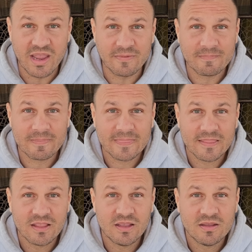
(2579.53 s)
Front and
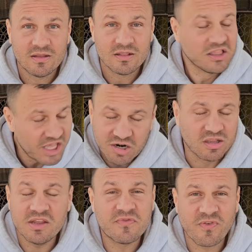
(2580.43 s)
center.
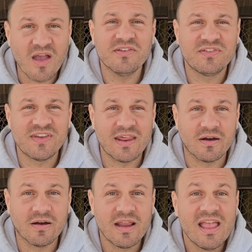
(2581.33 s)
Literally front and
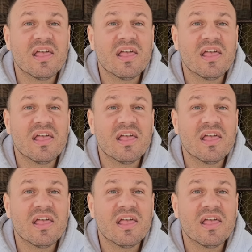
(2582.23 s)
center.